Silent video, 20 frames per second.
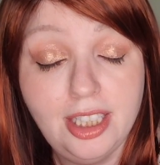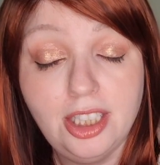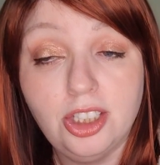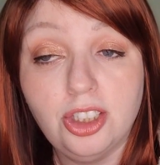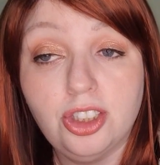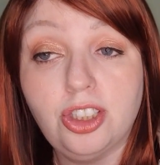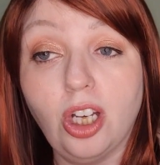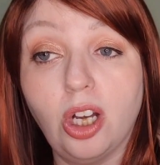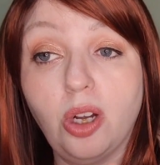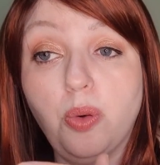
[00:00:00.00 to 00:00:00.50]

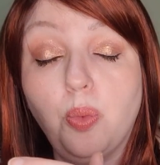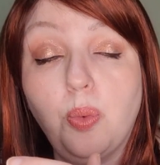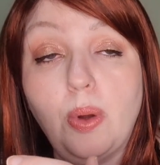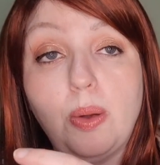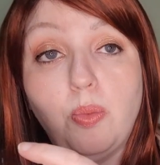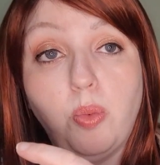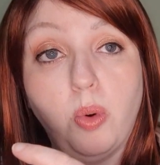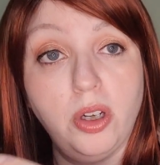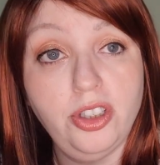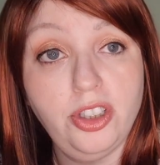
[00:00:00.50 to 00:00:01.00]
So we
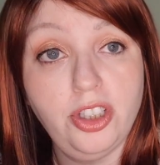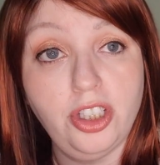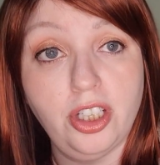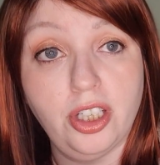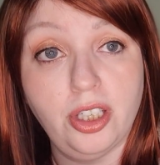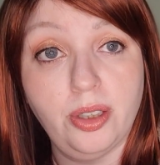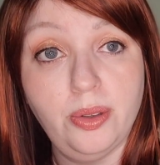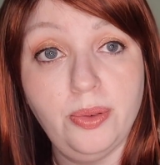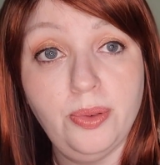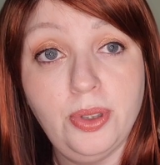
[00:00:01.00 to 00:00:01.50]
want
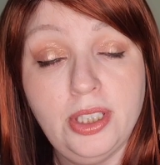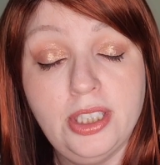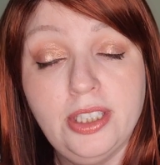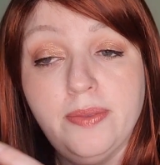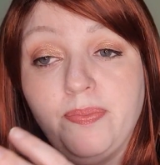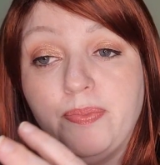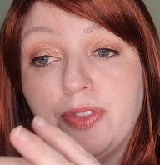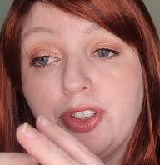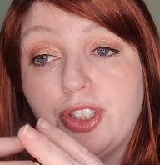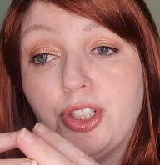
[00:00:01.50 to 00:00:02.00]
you
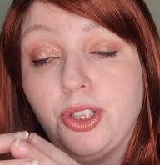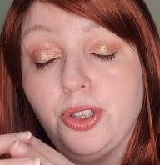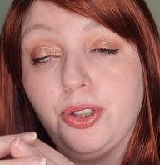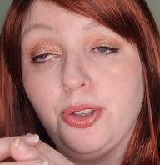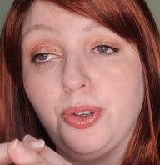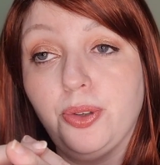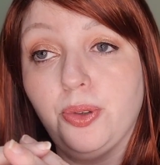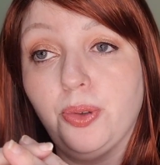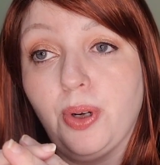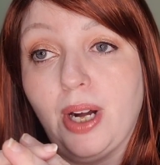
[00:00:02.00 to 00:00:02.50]

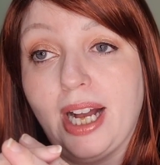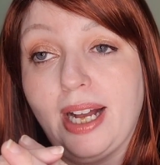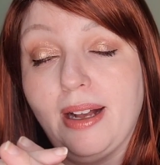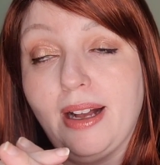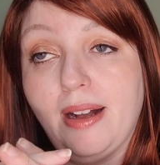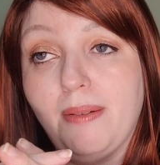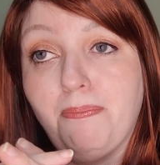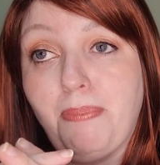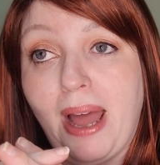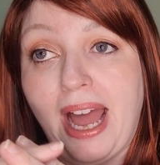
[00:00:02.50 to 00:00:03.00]
to
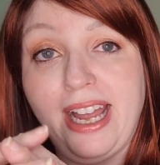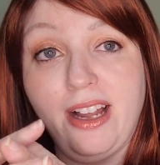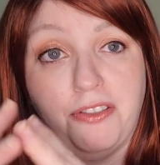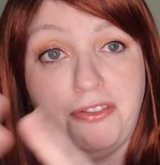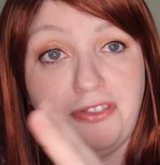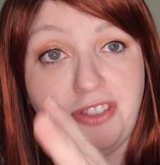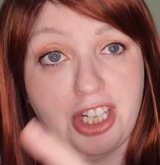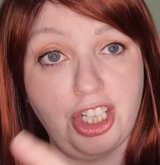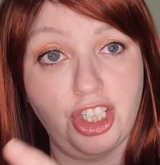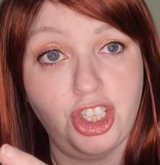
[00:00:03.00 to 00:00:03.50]
pay
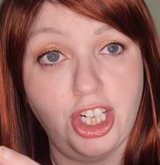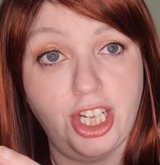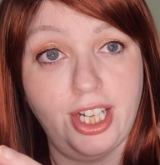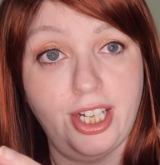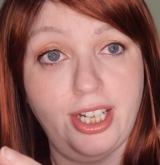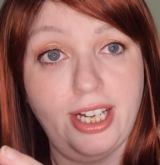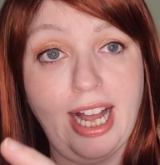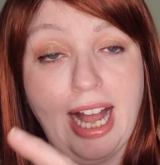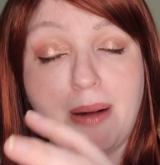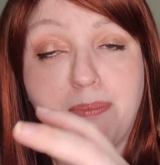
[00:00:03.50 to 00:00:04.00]
off this
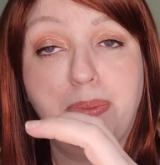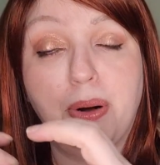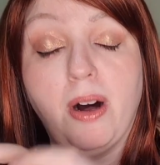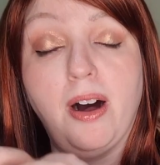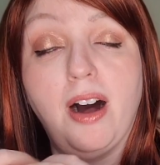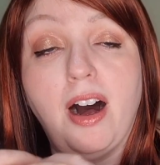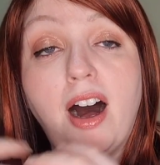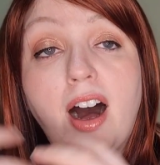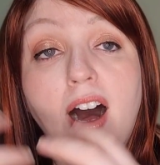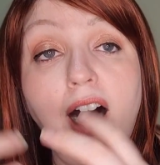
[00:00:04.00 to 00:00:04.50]
year and
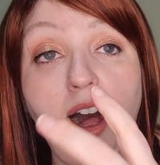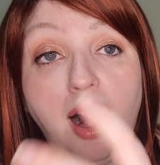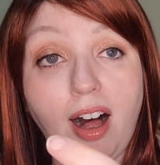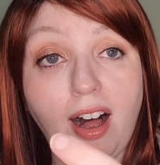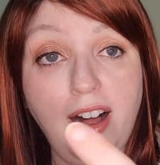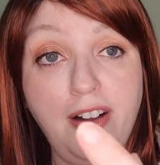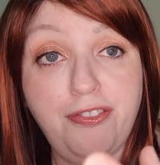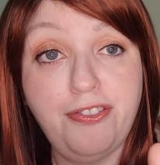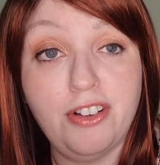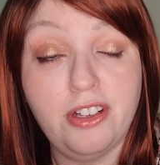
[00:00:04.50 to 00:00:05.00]
put
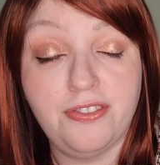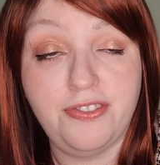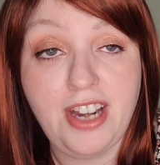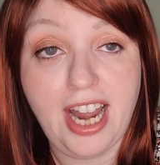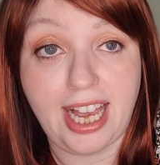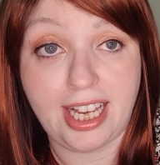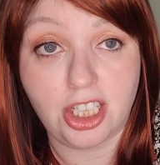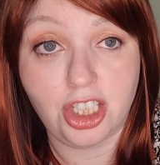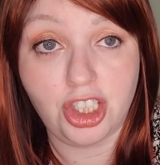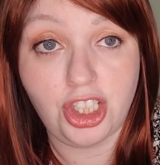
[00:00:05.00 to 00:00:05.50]
half of
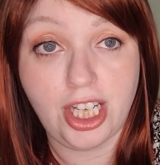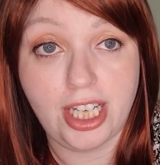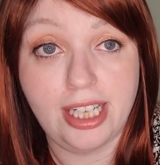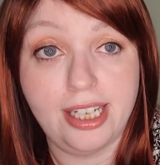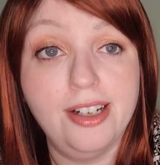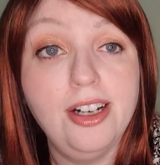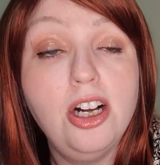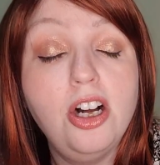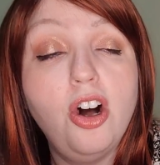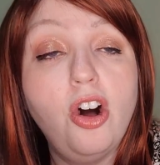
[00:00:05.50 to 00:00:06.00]
next
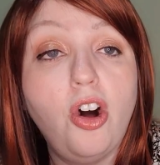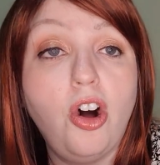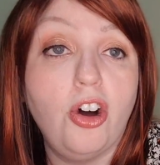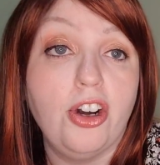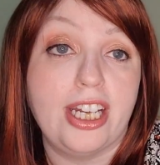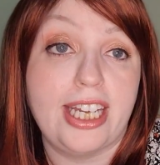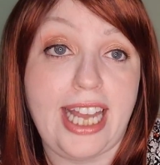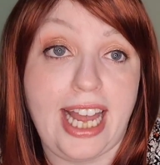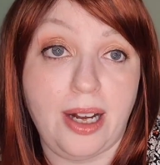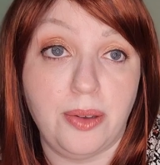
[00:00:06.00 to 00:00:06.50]
year
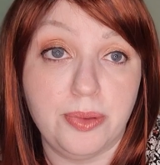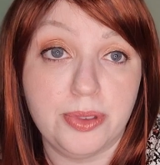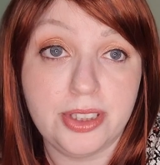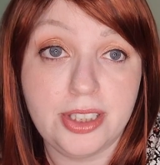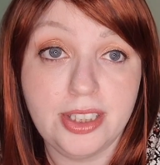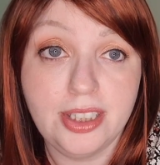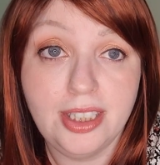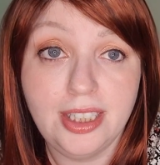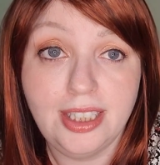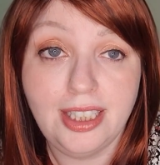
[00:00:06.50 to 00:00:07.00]
on
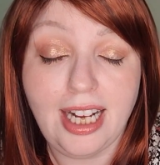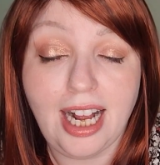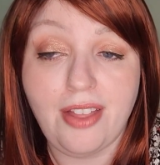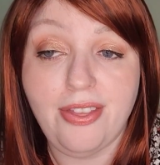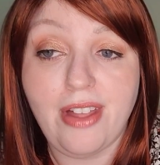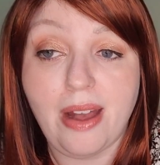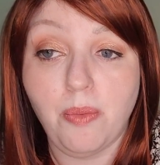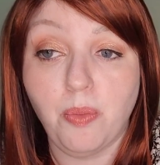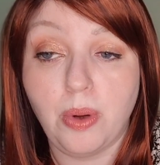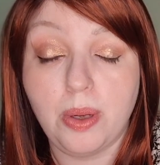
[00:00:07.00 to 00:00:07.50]
account. And
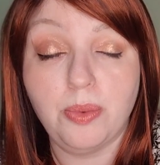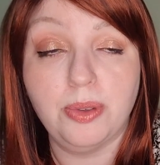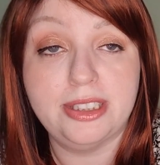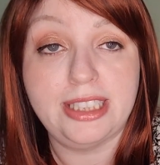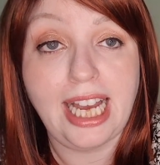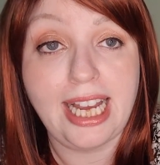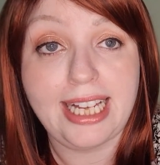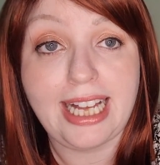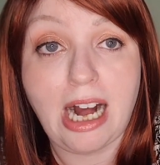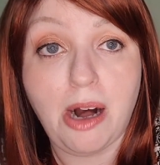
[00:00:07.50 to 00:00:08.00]
then we will
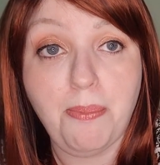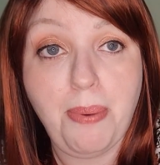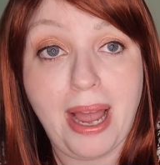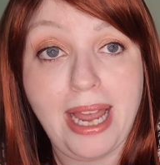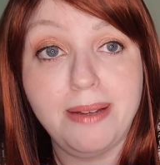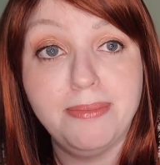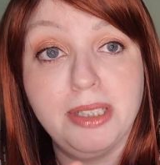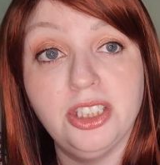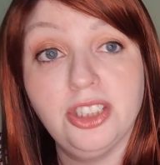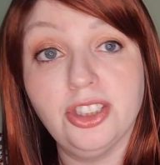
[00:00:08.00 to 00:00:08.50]
take out
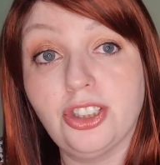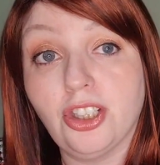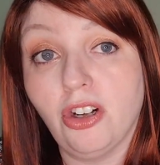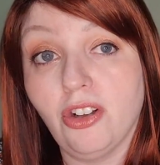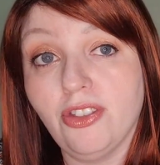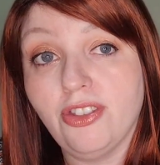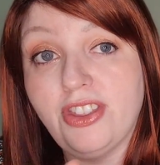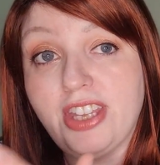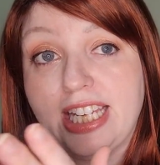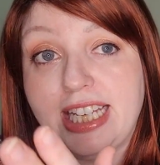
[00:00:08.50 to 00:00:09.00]
payments
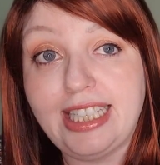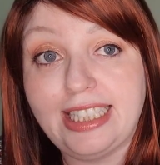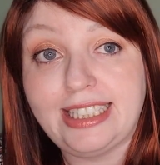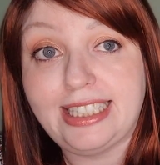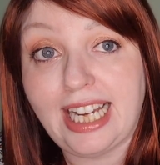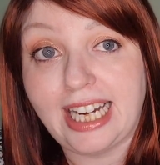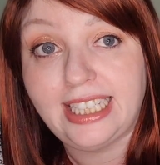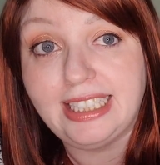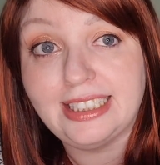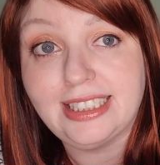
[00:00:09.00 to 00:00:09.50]
on these
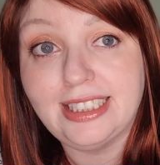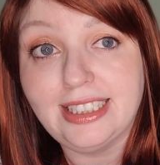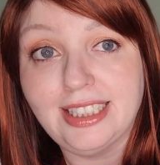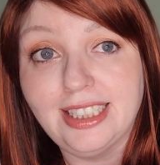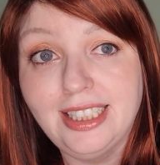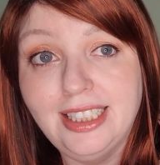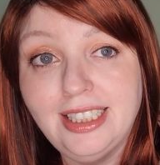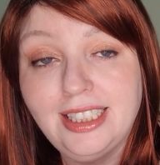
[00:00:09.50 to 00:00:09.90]
dates.